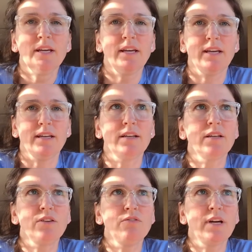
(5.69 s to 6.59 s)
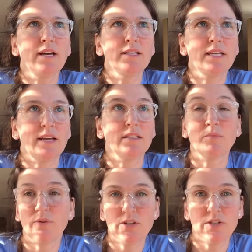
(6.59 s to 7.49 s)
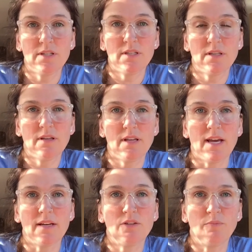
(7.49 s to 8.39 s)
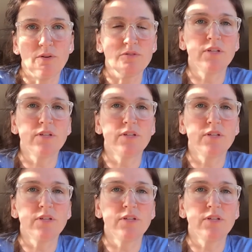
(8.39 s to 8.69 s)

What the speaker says: And you guys had some questions that you posed,